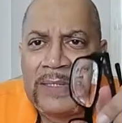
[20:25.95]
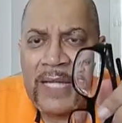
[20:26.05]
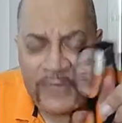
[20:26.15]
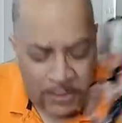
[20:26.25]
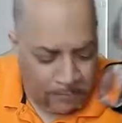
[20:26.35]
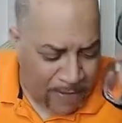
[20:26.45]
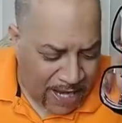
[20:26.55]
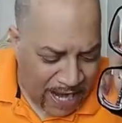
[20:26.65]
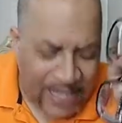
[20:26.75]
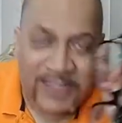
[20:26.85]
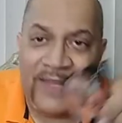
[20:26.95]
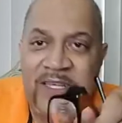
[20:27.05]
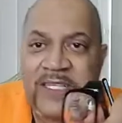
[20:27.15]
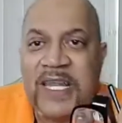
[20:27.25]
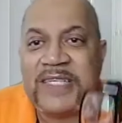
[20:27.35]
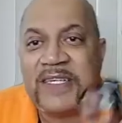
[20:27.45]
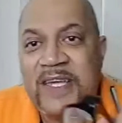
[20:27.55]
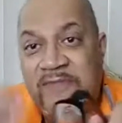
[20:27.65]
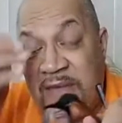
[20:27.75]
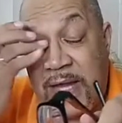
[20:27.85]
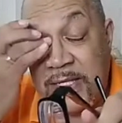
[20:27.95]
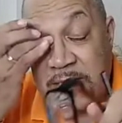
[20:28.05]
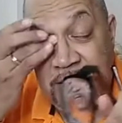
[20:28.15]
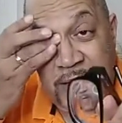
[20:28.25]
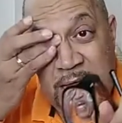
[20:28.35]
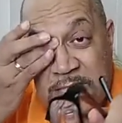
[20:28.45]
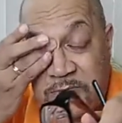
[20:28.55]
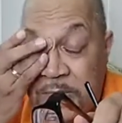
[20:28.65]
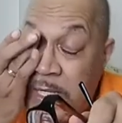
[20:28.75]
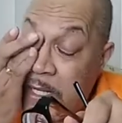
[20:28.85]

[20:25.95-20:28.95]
think Micaiah is in this lesson here. If not, he's in the next one.